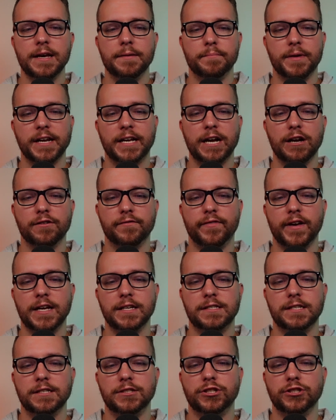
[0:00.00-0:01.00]
Medicare
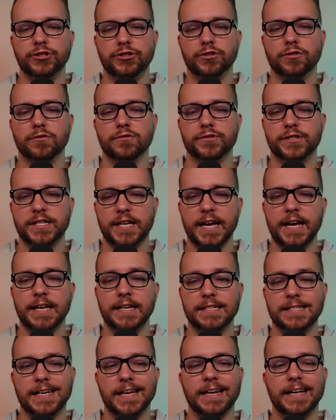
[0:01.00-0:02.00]
Advantage insurer Scan
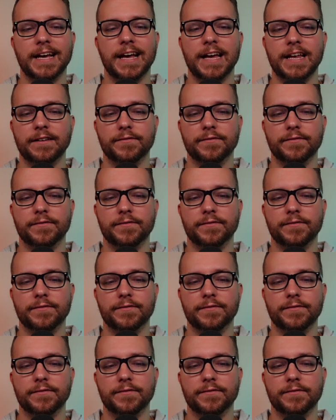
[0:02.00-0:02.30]
is getting ahead